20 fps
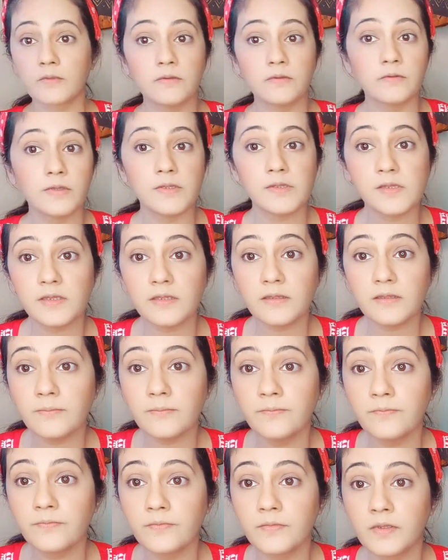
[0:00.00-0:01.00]
You can see,
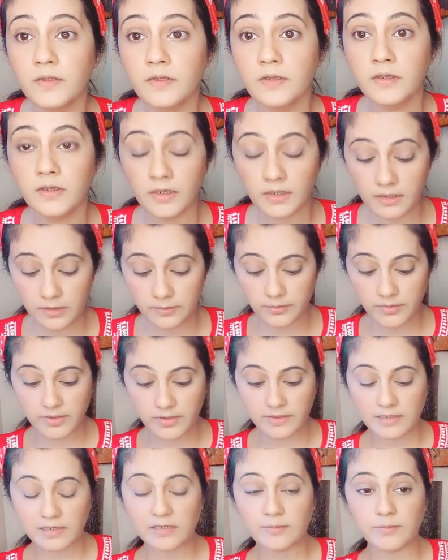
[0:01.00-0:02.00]
it
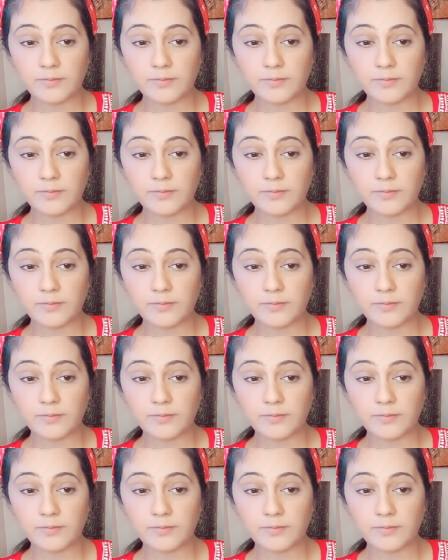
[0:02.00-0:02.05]
immediately